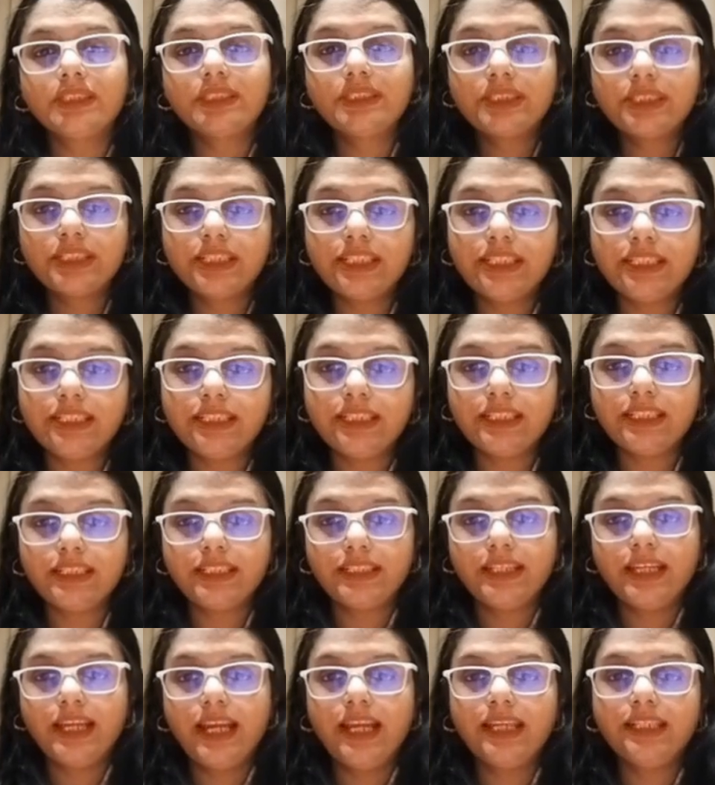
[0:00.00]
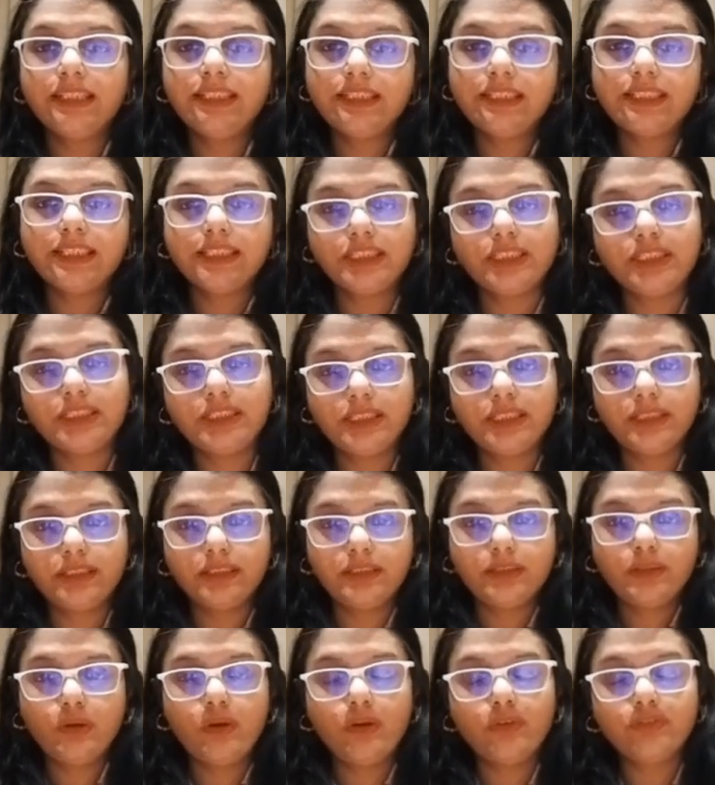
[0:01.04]
training and testing
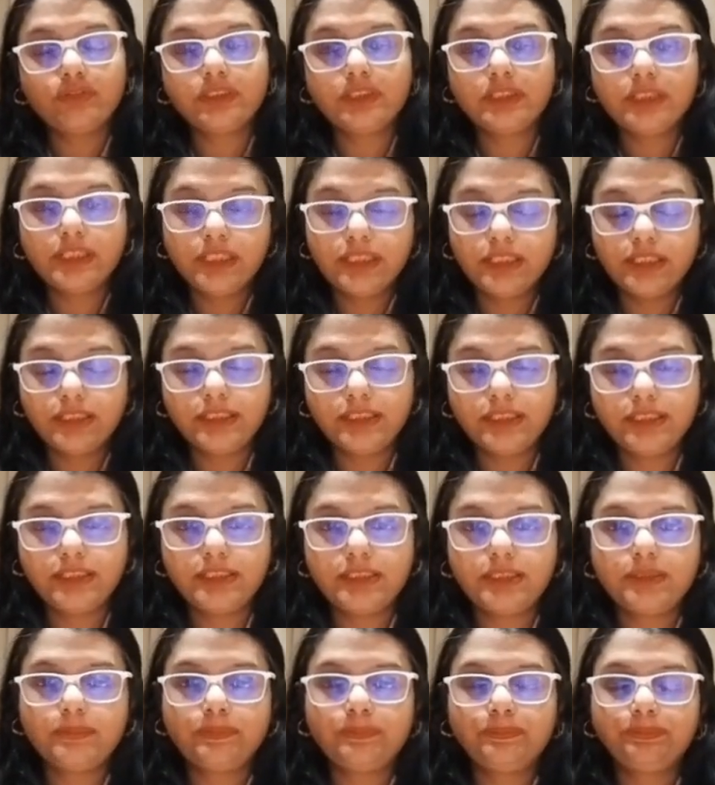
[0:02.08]
of the datasets.